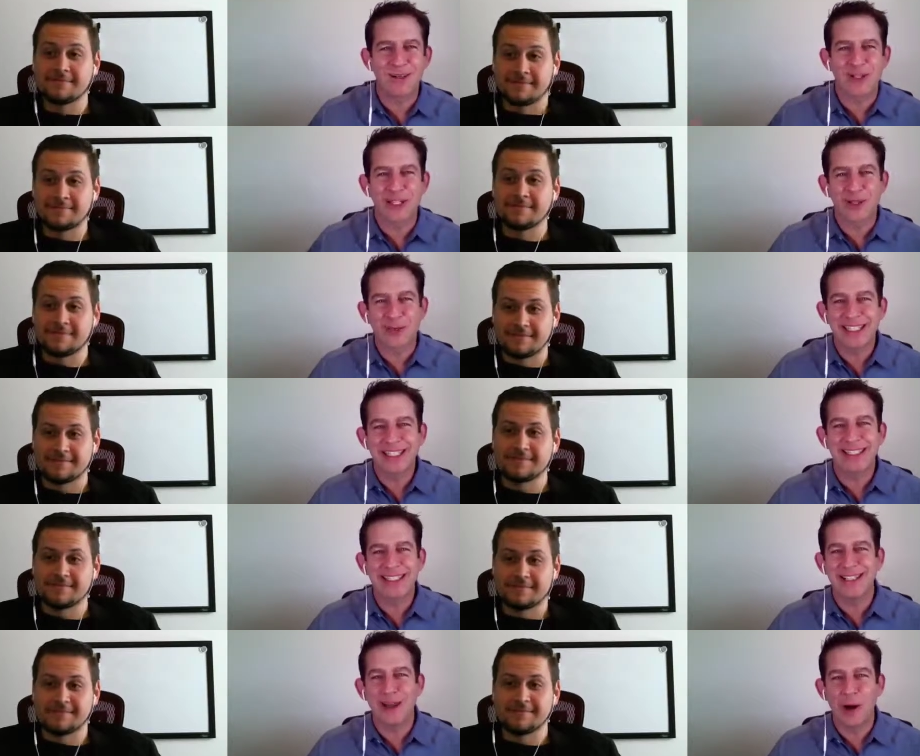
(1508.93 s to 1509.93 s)
Speaker 1: doing a
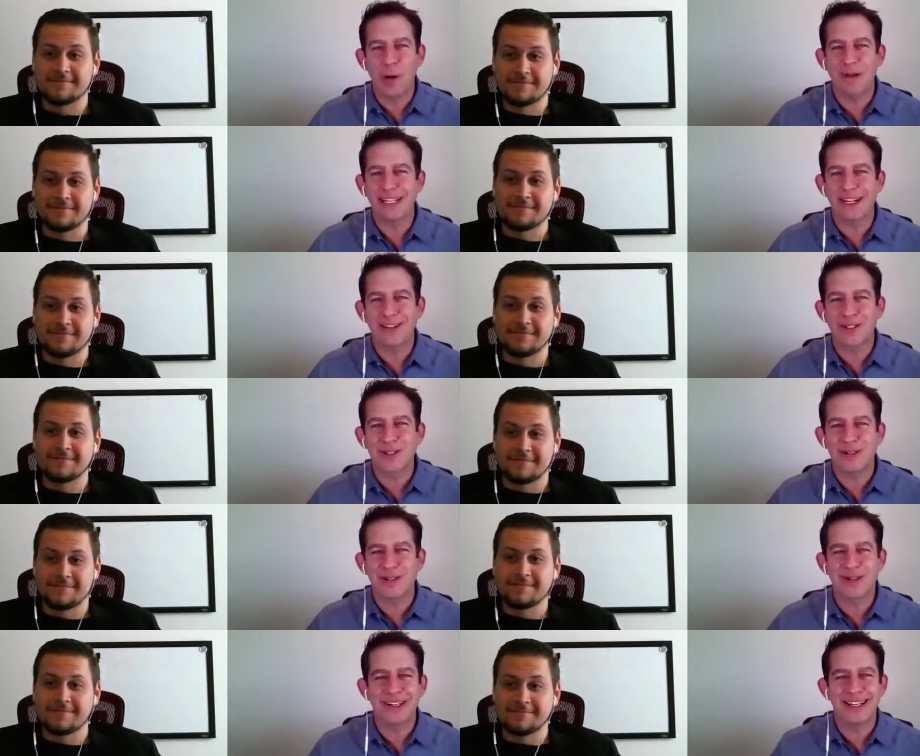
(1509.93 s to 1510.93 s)
360 open house
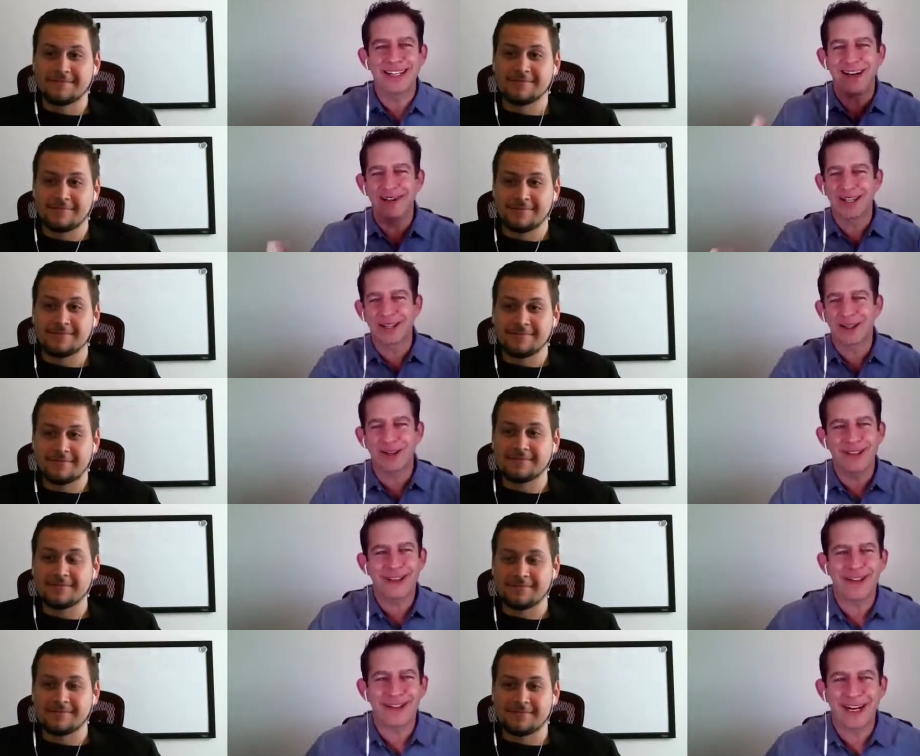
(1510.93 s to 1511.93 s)
tour, and now you can throw
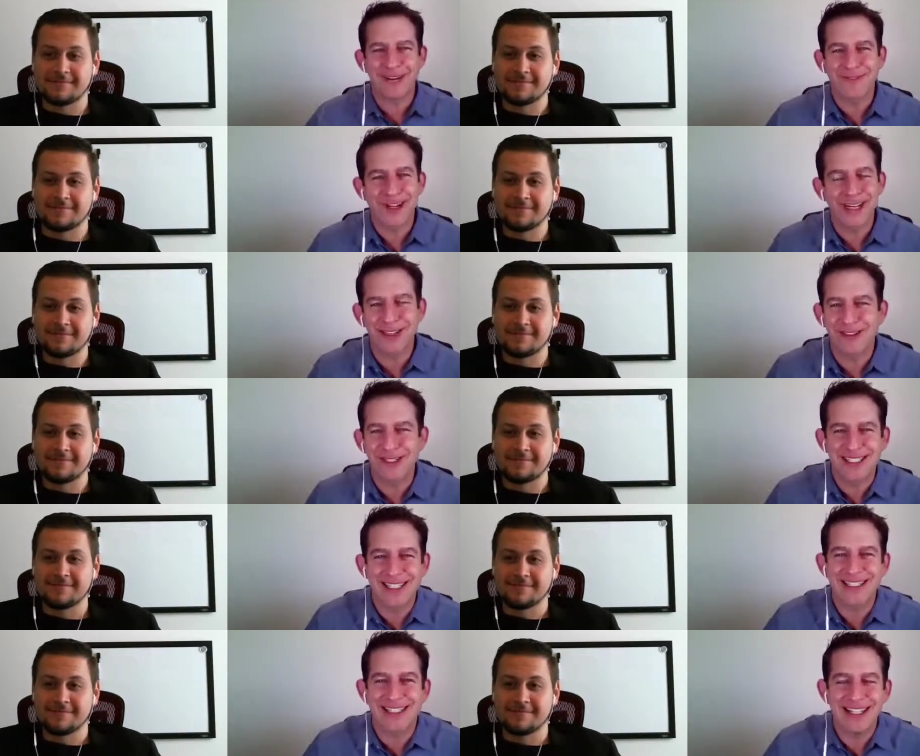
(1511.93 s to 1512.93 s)
that on iFly
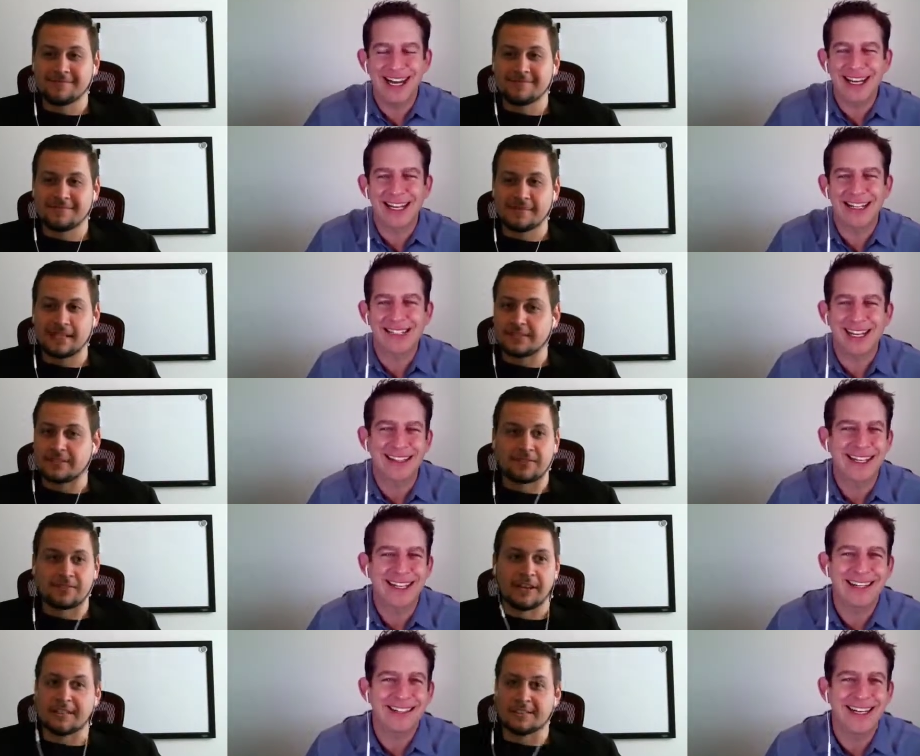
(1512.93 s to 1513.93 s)
360. I got to check
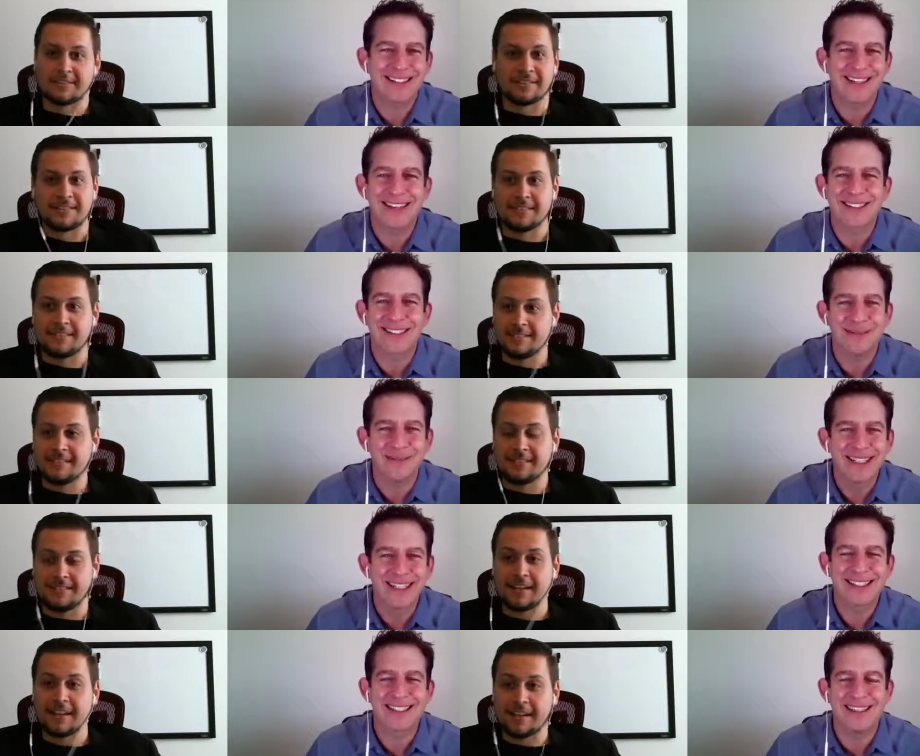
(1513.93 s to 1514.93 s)
crazy. that out. That's awesome.
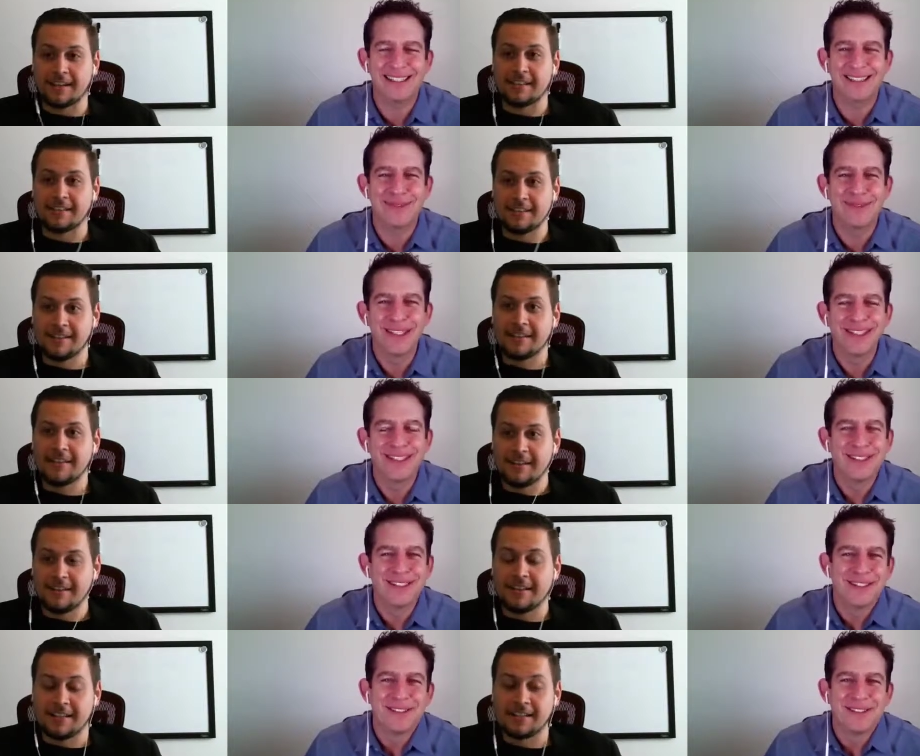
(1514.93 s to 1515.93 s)
Speaker 2: Yeah. That's awesome.
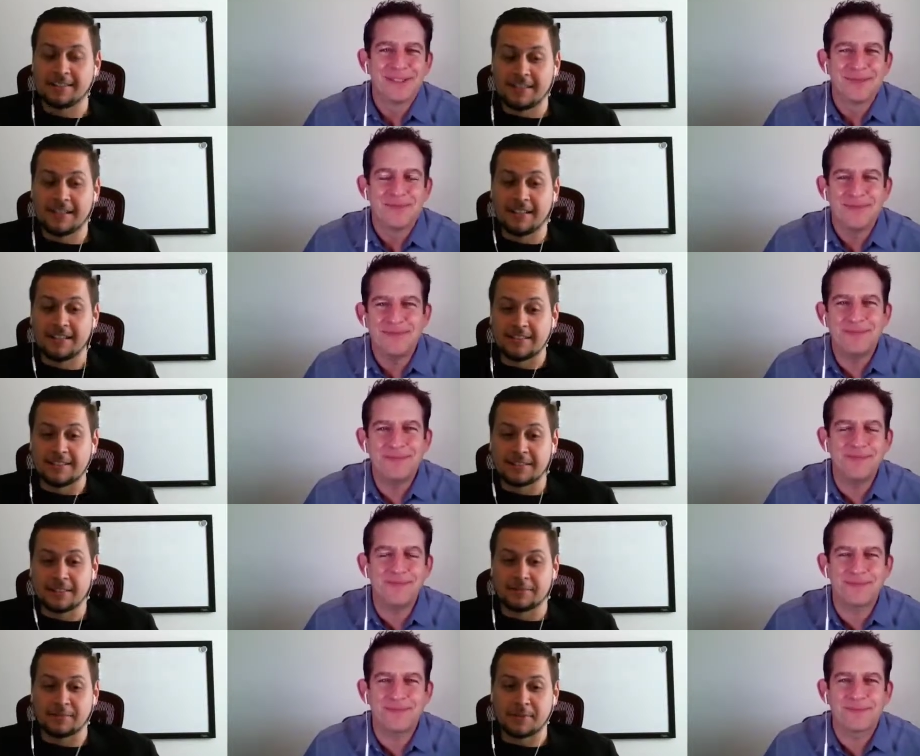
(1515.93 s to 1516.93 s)
It is. It is. It's
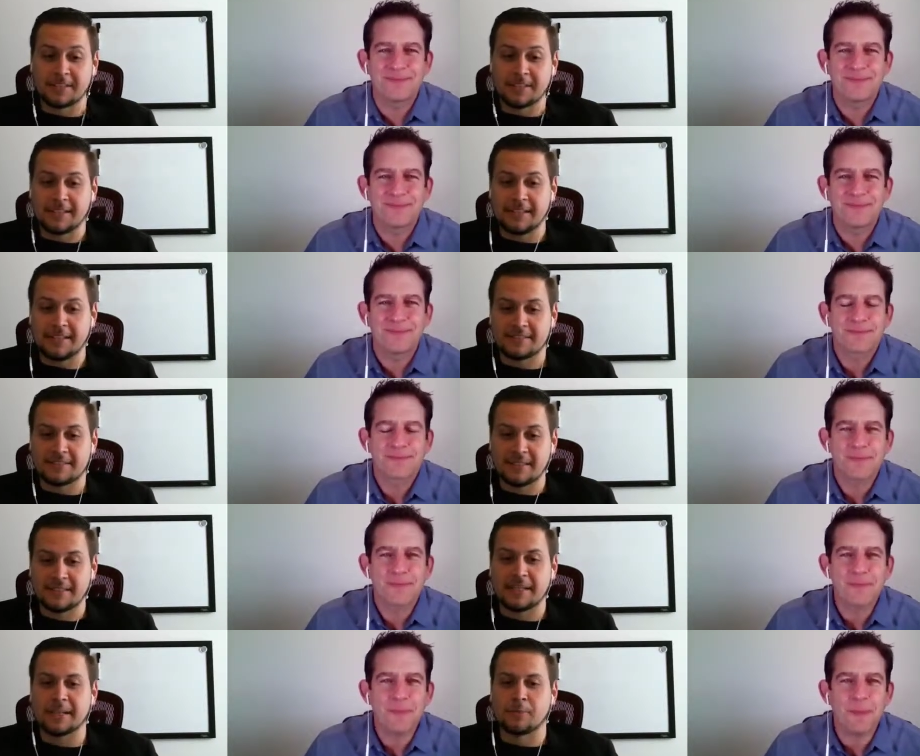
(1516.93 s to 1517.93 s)
it's mm. really neat. It's
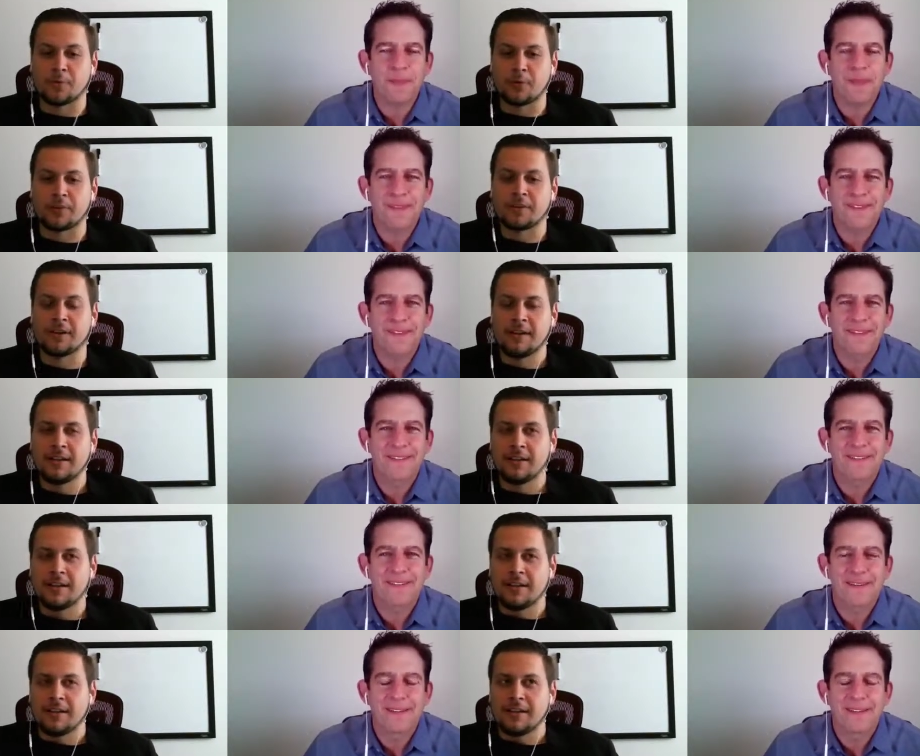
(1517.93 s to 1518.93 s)
it's getting more
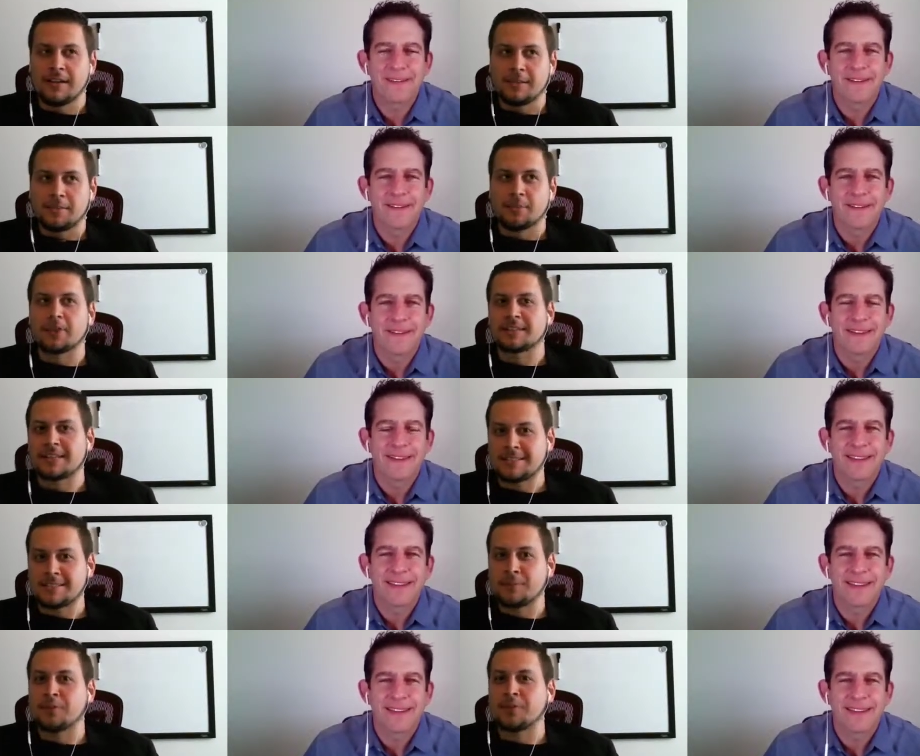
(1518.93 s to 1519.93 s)
more
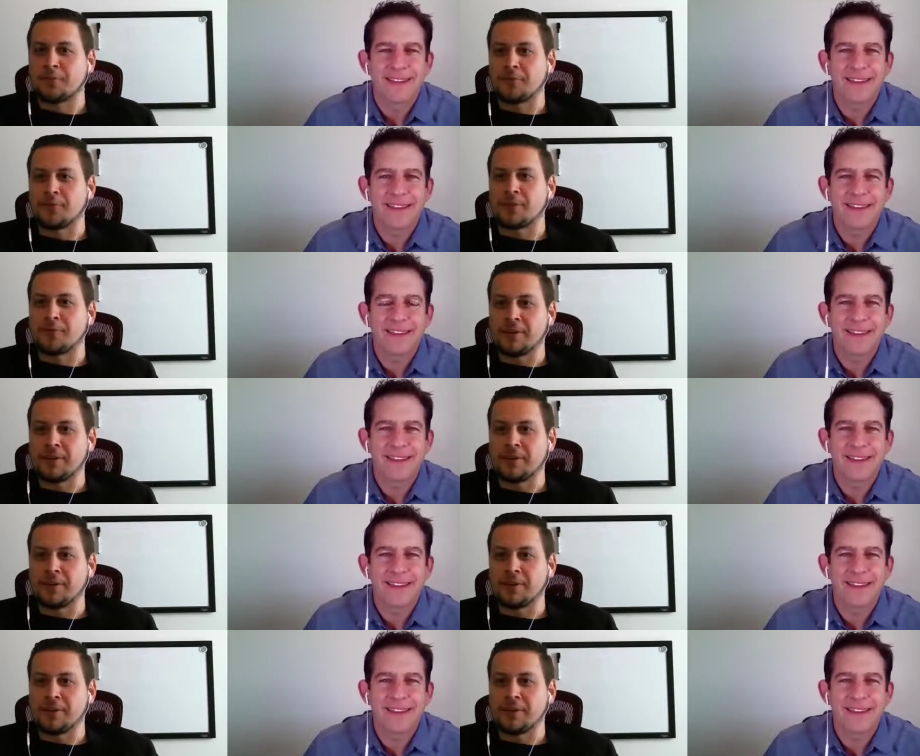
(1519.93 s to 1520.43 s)
accessible and affordable